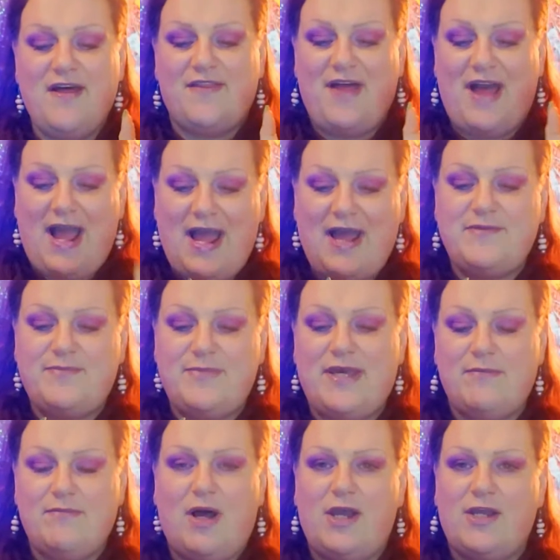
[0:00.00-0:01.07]
that had me
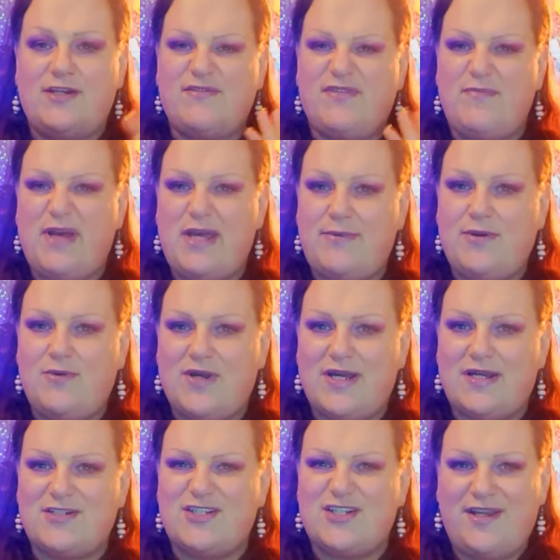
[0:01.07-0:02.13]
in mind of a baby
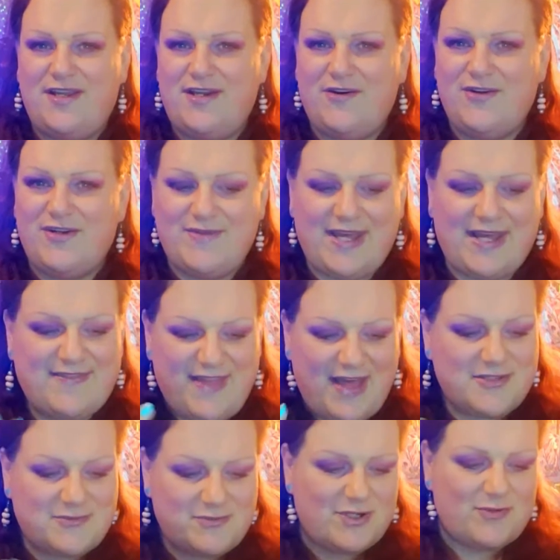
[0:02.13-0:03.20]
witch, you know what I mean?
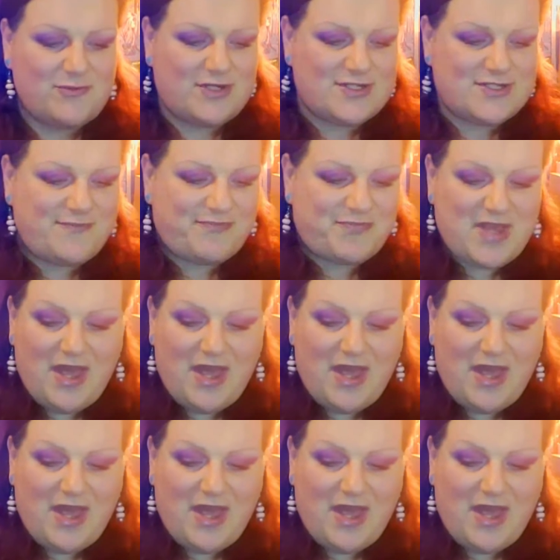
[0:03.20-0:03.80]
That's what it was.